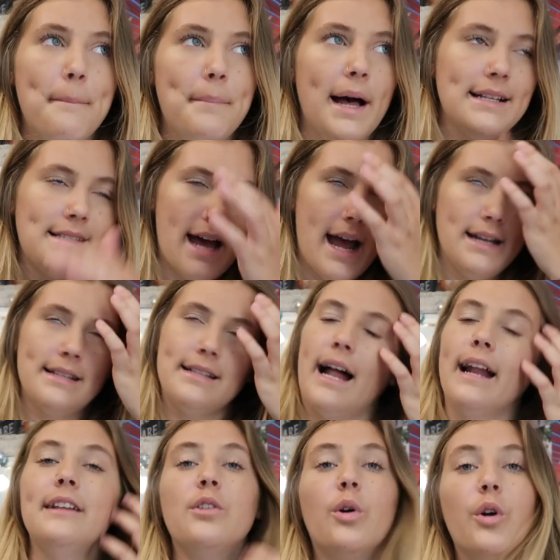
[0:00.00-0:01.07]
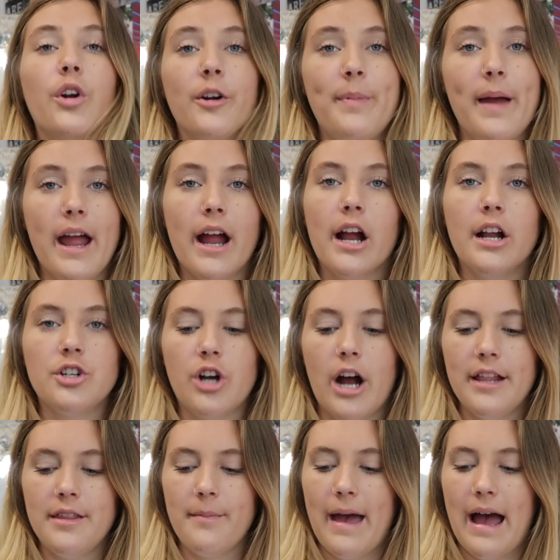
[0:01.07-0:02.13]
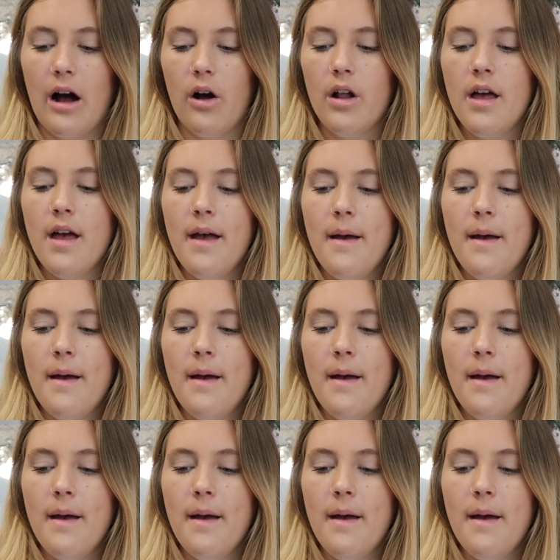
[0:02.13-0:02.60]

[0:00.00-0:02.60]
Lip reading: but I decided to order a pair and try them out